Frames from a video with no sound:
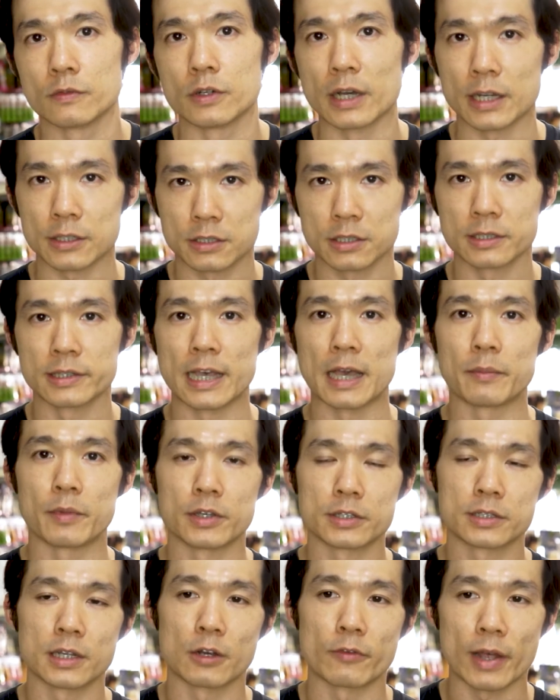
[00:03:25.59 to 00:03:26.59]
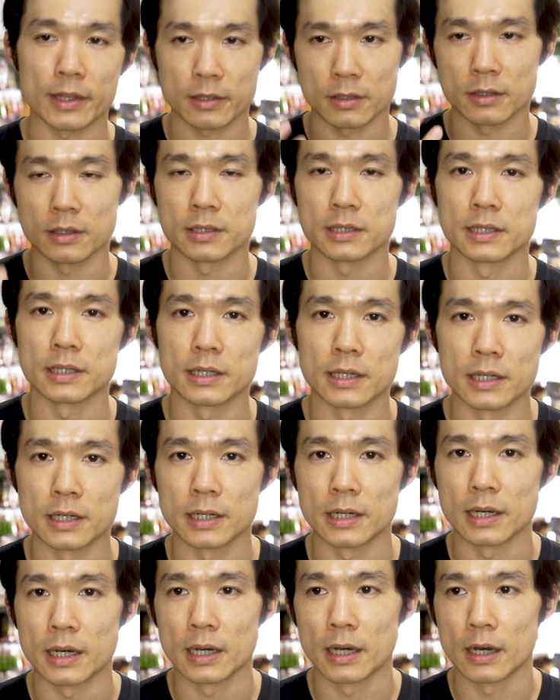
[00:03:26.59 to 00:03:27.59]
will actually damage the retina in
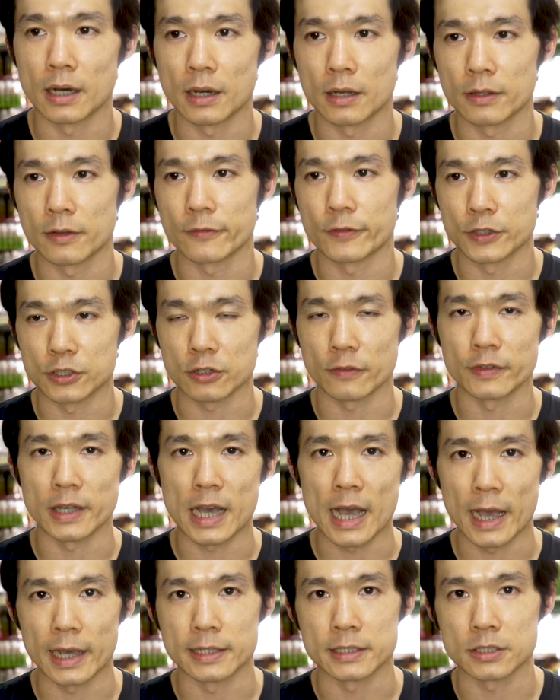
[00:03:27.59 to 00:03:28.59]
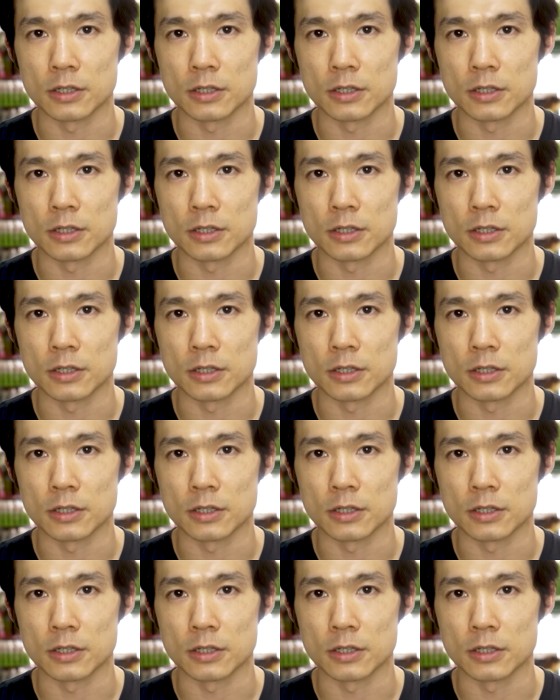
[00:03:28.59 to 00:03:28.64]
the fish of the eye,